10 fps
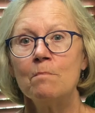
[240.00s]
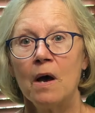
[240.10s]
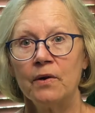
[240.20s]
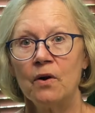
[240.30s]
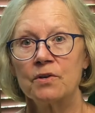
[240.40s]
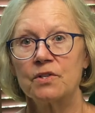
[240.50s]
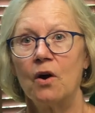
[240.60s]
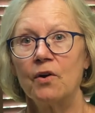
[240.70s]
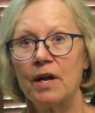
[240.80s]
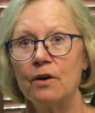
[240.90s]
monarchs
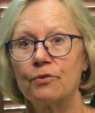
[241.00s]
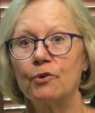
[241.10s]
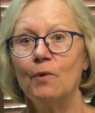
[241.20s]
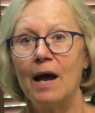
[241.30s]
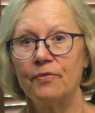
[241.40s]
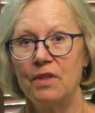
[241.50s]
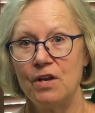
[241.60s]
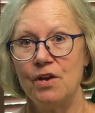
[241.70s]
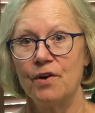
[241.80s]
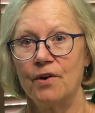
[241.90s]
are here throughout the
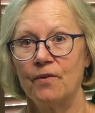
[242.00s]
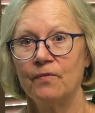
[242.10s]
year.